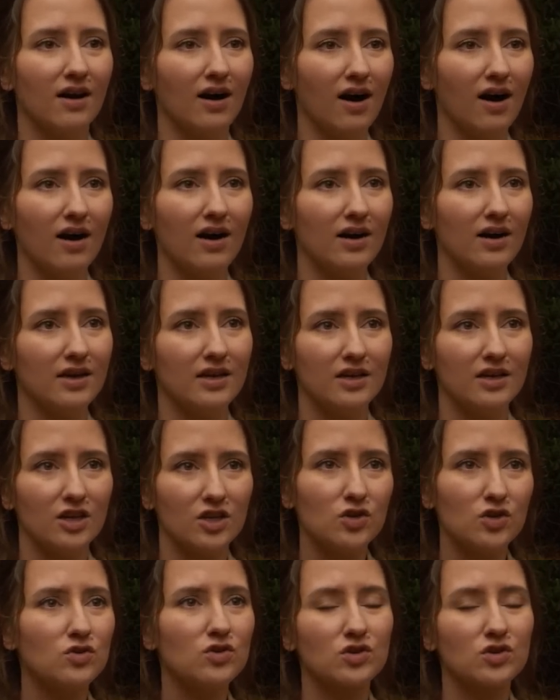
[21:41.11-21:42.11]
I
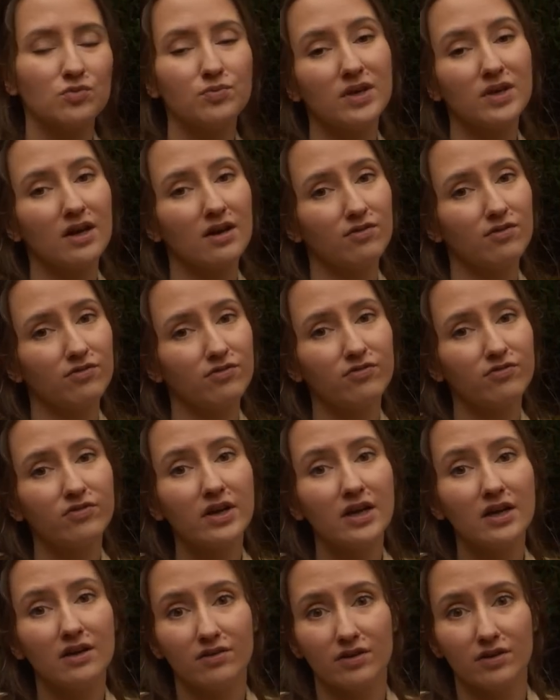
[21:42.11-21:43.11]
used to be a
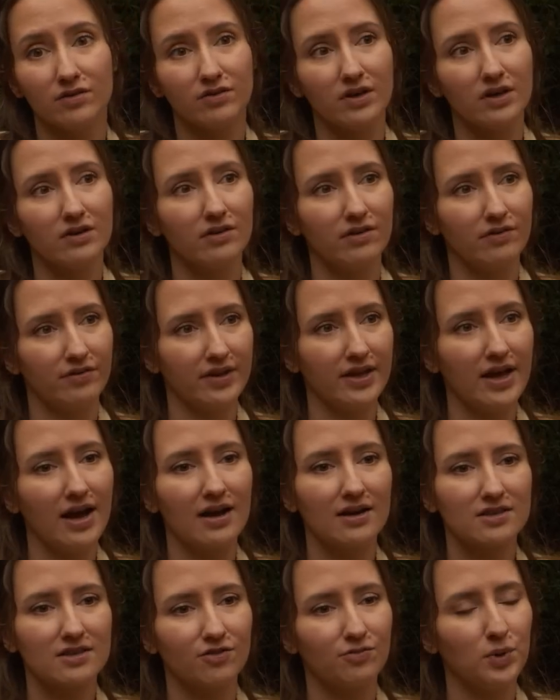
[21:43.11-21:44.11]
very, very
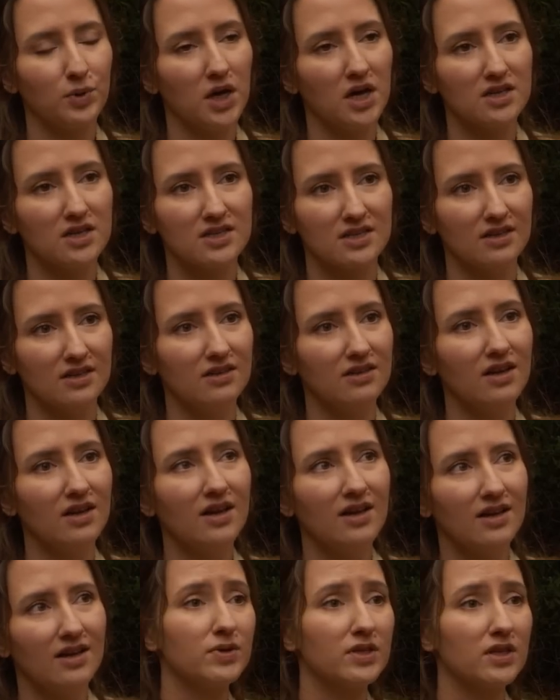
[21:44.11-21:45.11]
reactive person,
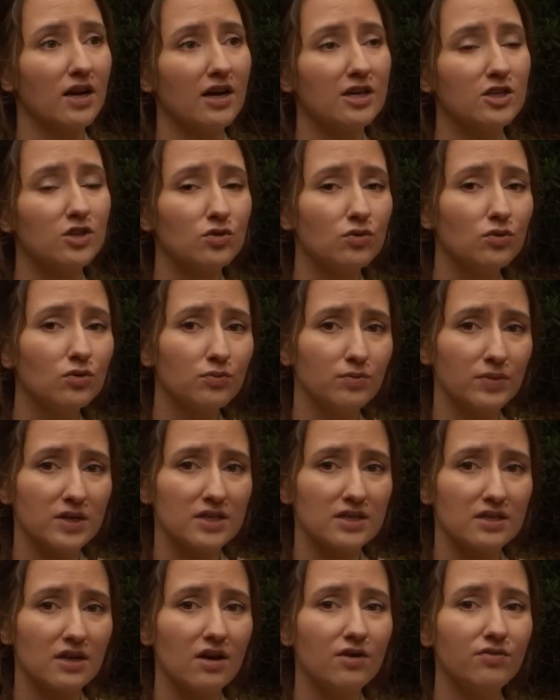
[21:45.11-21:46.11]
but I taught
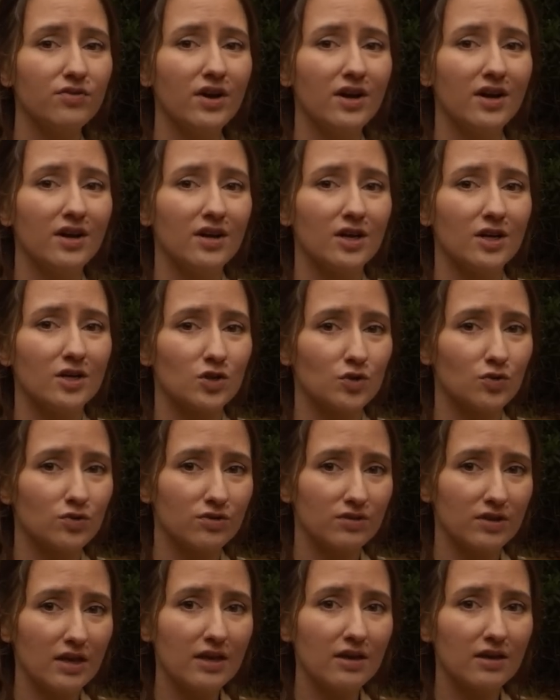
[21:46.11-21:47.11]
myself to
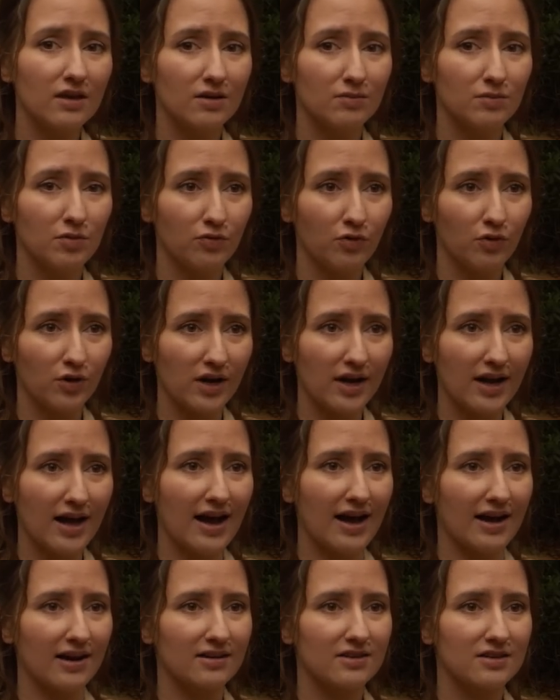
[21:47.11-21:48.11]
think before I
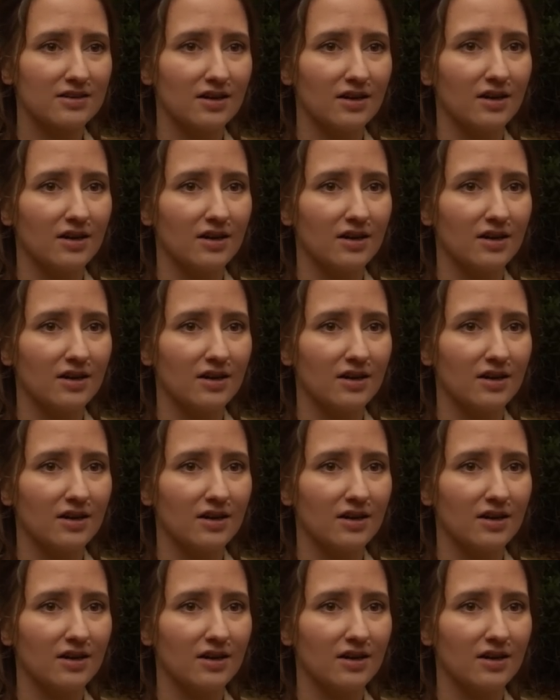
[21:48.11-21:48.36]
act.